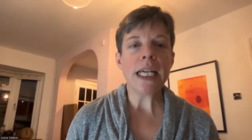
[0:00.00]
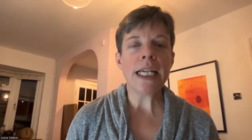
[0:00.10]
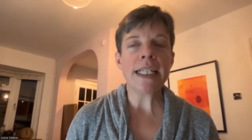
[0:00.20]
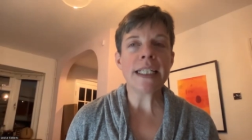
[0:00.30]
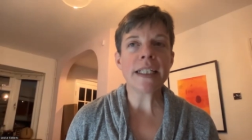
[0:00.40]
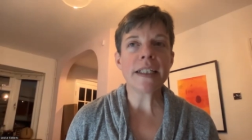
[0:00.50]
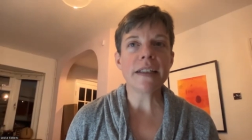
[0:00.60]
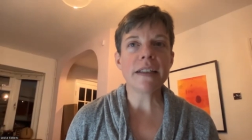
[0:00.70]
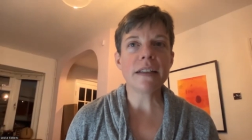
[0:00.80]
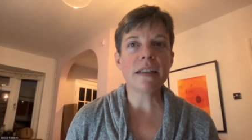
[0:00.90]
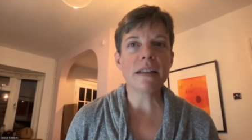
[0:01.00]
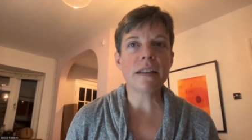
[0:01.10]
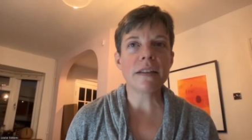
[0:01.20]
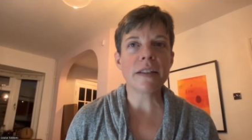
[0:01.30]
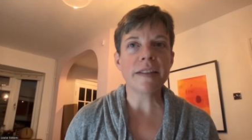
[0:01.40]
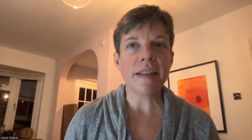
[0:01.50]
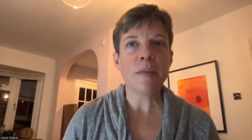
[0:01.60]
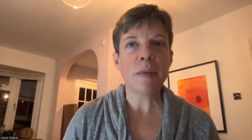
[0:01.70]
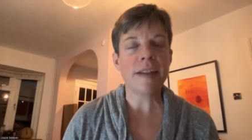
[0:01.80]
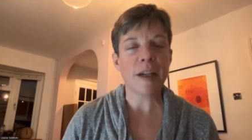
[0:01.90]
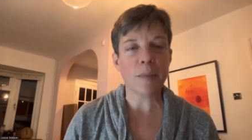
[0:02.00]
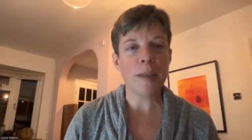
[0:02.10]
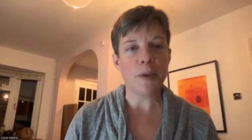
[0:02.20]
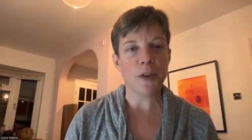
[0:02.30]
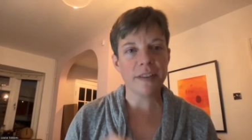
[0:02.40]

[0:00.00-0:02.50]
And the same exact people,